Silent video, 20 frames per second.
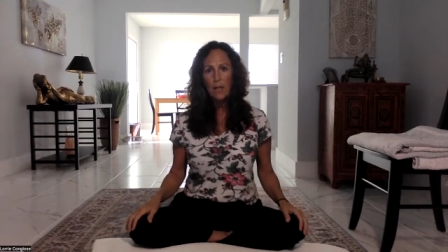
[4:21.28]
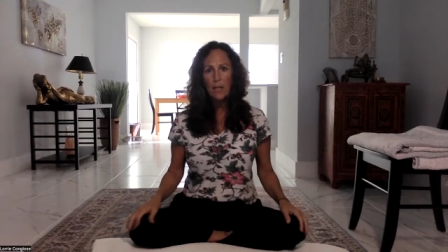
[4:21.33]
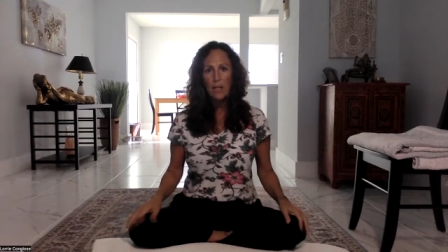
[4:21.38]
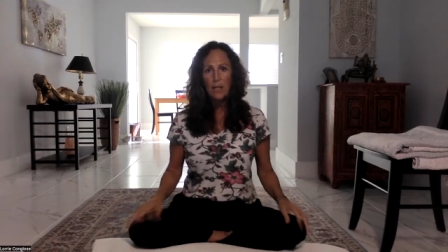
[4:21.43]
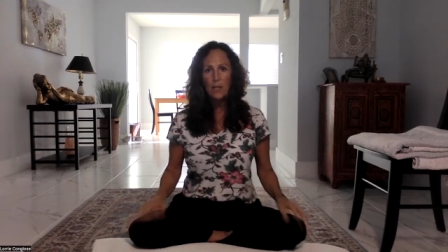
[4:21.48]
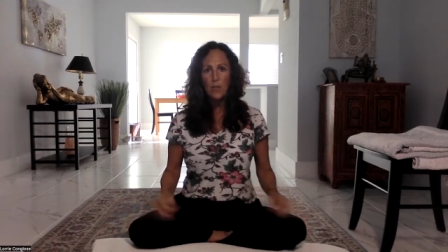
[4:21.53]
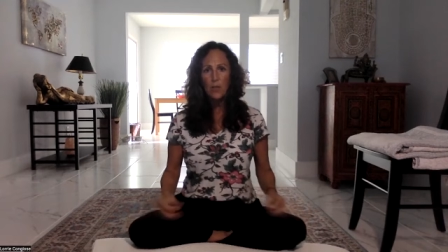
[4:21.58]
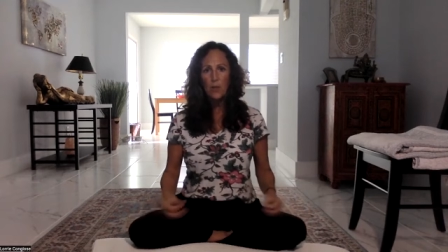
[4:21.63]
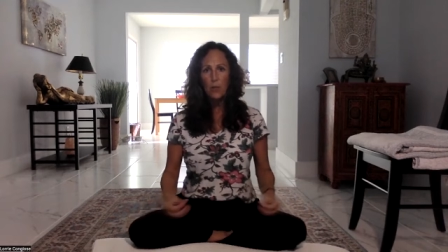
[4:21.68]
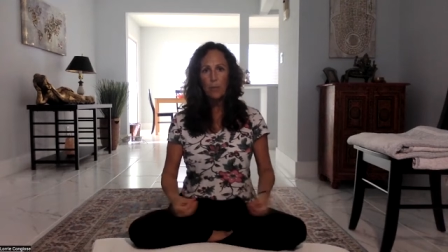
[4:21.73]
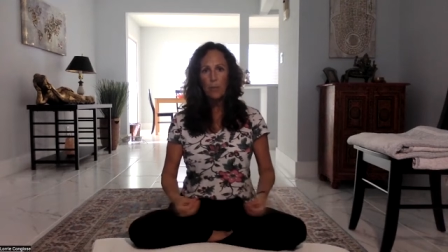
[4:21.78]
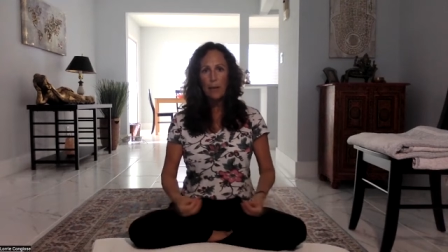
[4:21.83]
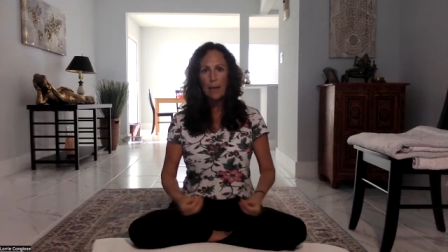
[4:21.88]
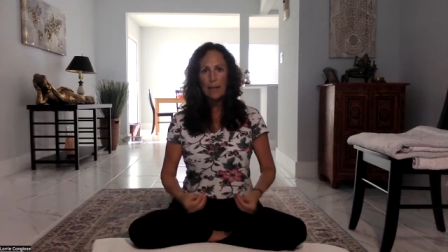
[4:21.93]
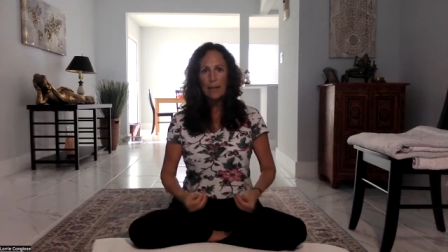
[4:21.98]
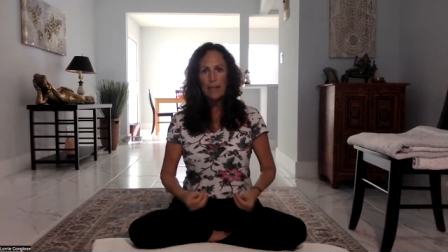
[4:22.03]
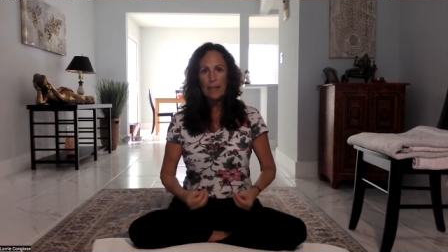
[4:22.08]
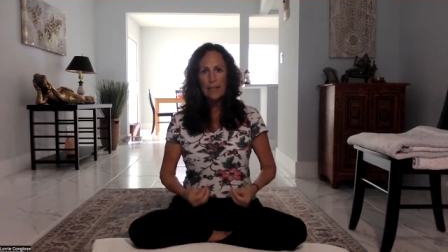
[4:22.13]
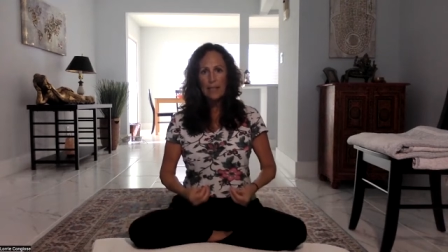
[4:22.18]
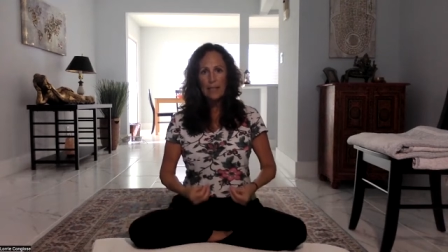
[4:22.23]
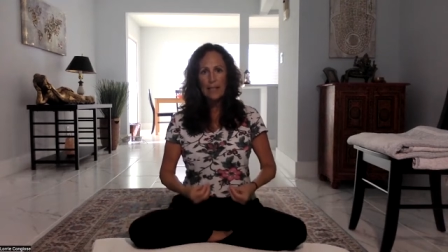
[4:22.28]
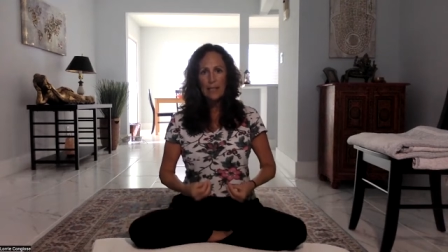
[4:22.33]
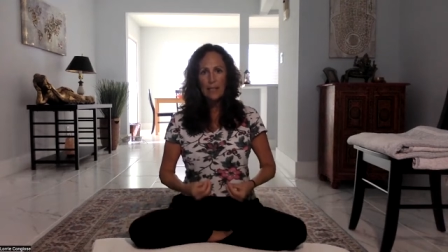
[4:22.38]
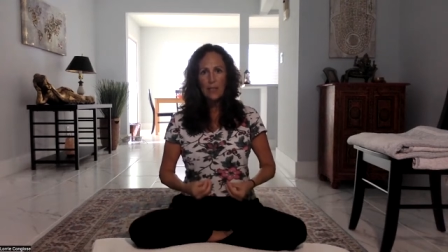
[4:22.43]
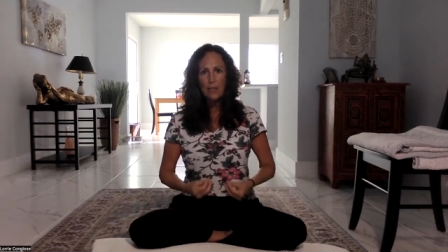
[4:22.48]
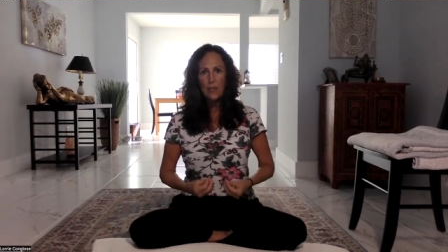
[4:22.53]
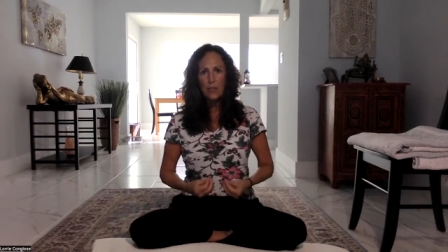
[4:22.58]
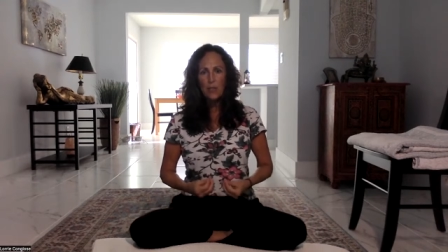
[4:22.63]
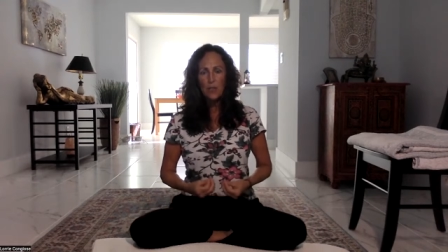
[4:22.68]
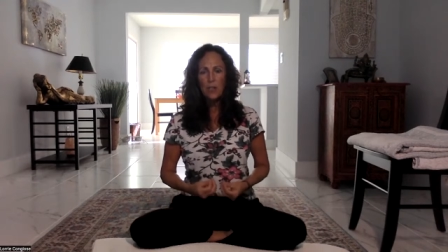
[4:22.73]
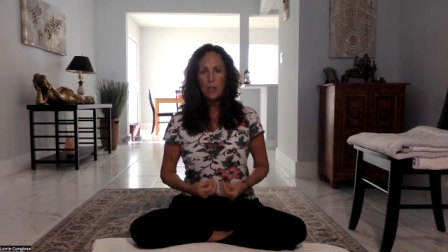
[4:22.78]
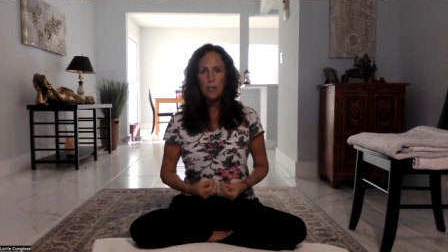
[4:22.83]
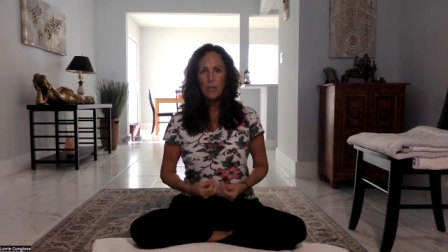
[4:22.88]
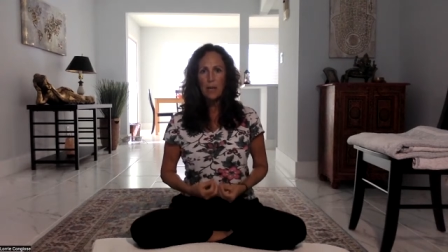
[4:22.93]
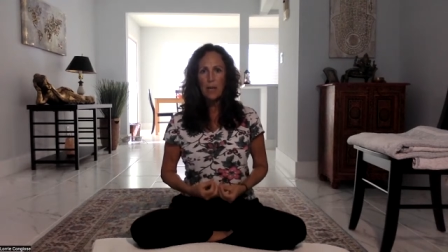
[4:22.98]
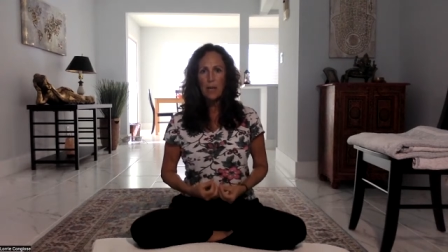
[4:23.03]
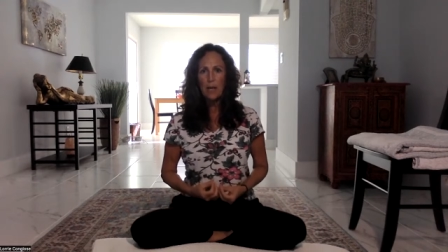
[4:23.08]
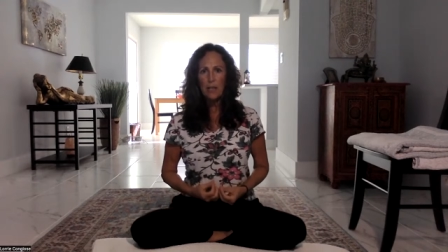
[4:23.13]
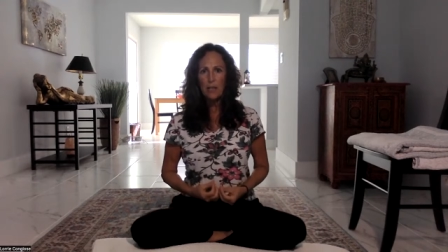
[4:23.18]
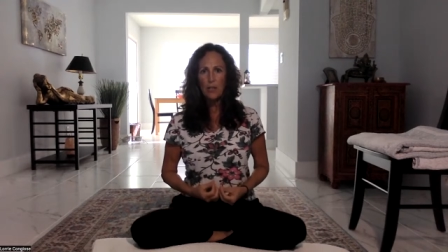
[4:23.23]
So backing into the
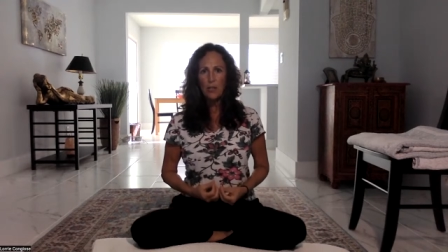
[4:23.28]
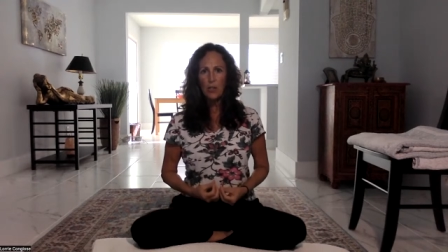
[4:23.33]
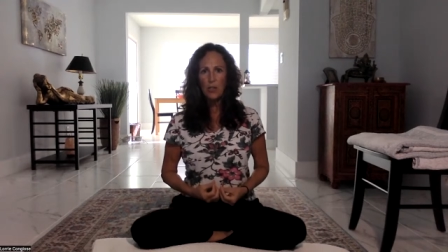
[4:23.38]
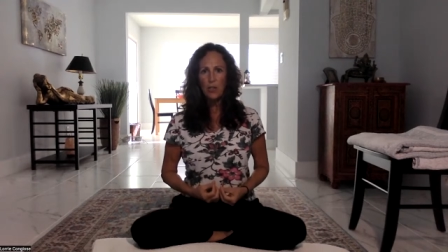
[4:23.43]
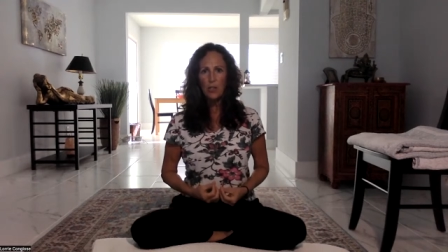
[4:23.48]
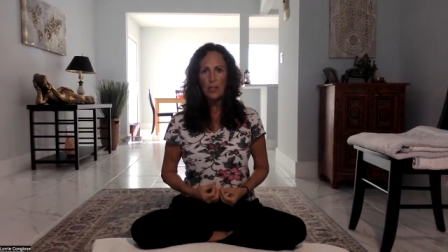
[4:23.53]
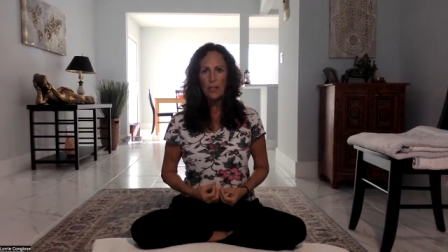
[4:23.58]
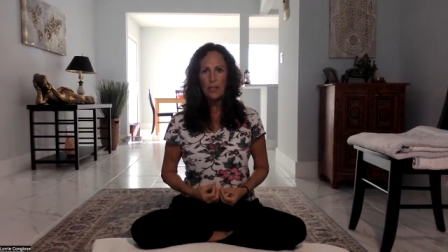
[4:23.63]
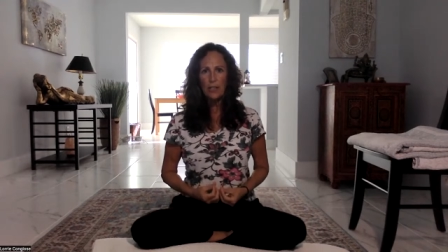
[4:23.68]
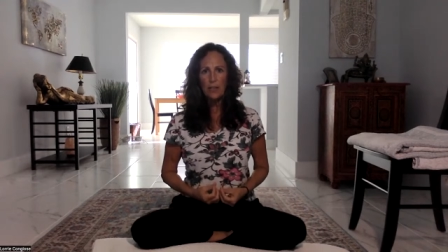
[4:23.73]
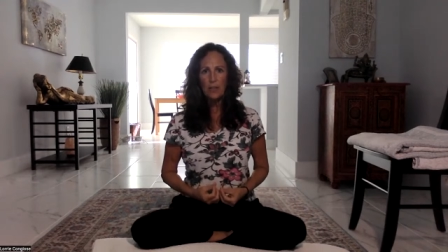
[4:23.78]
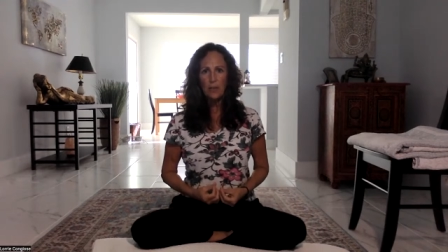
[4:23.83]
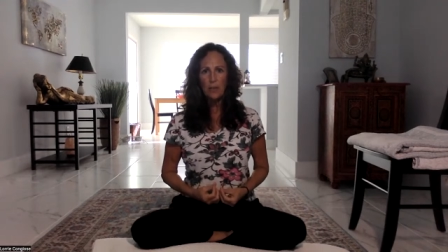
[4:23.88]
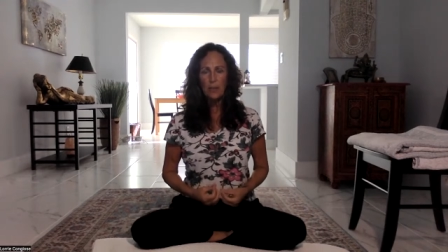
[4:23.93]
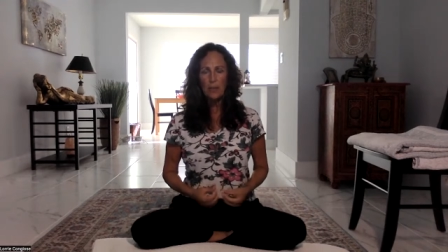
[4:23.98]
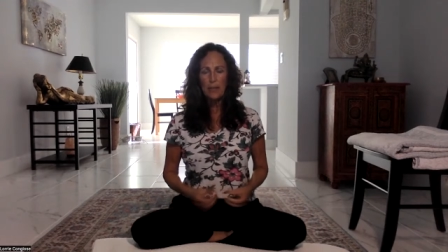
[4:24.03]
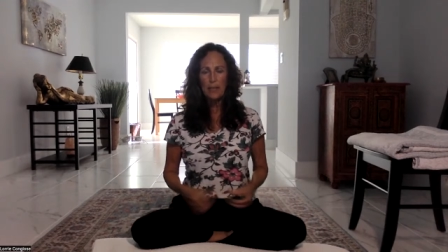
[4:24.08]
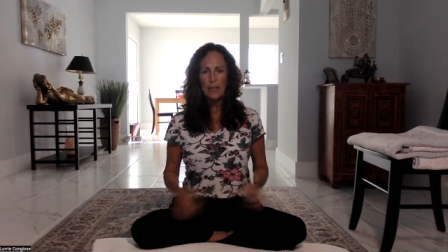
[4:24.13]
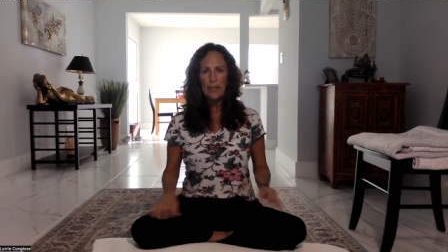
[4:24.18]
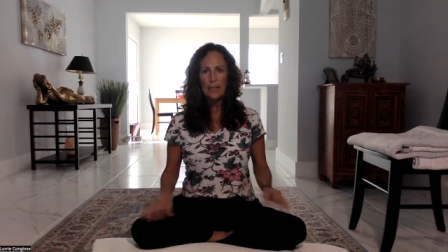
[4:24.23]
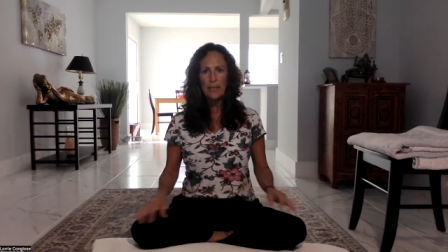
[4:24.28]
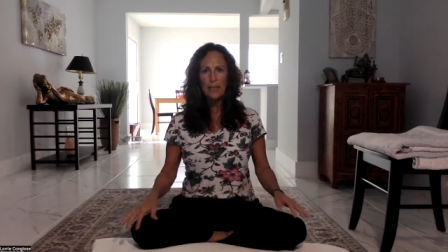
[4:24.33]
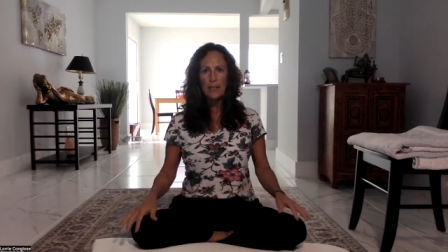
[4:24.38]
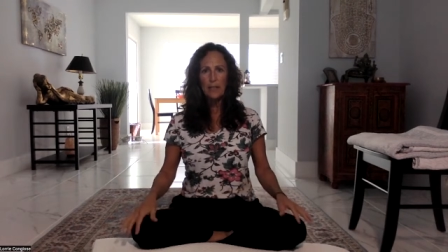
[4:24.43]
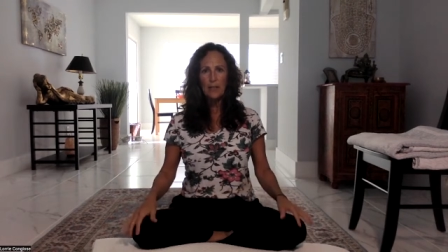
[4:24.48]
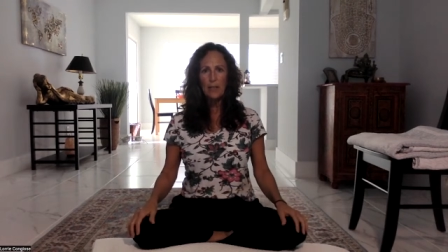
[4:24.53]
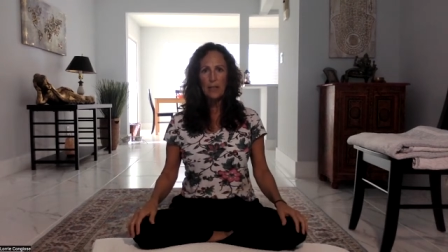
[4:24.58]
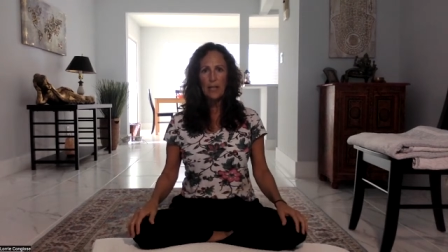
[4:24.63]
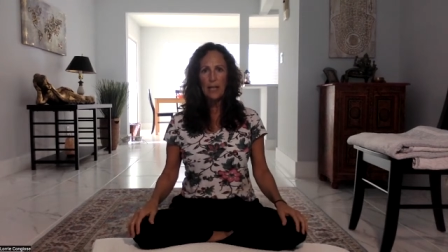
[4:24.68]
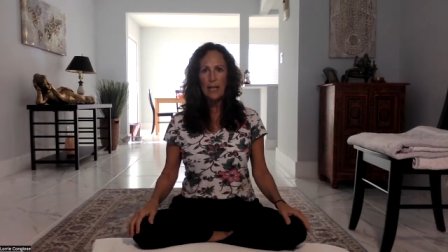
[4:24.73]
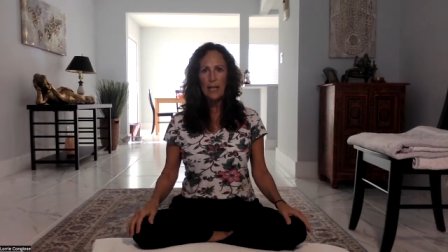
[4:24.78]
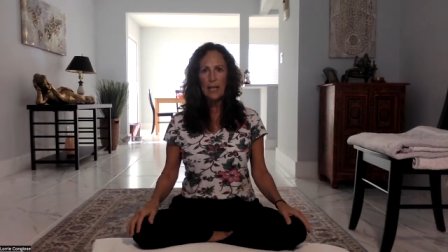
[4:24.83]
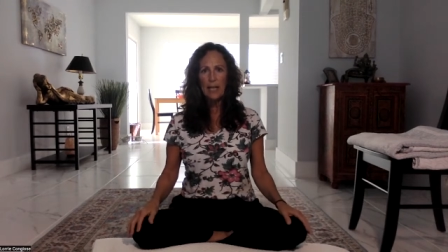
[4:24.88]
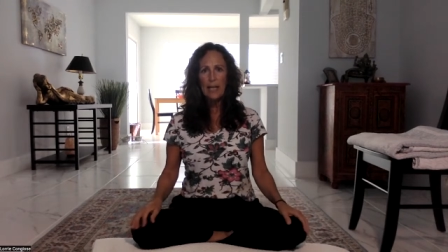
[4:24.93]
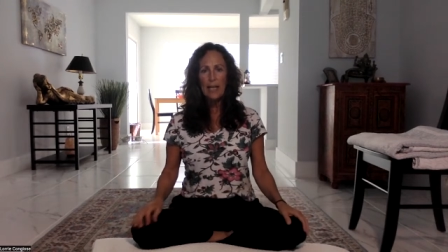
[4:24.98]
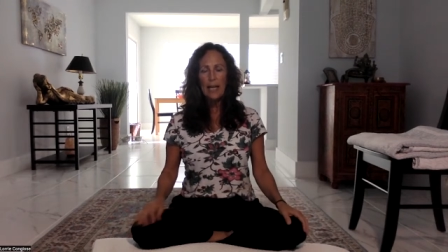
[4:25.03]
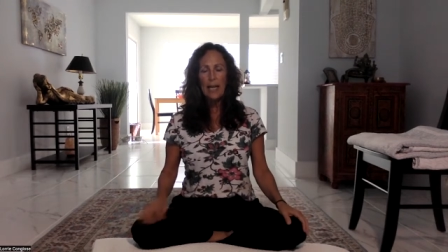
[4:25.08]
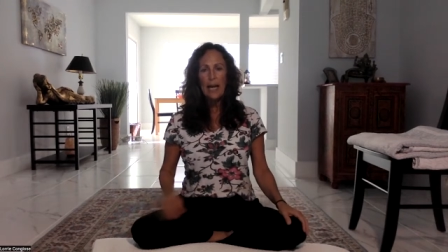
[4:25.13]
spine just a little bit. Okay?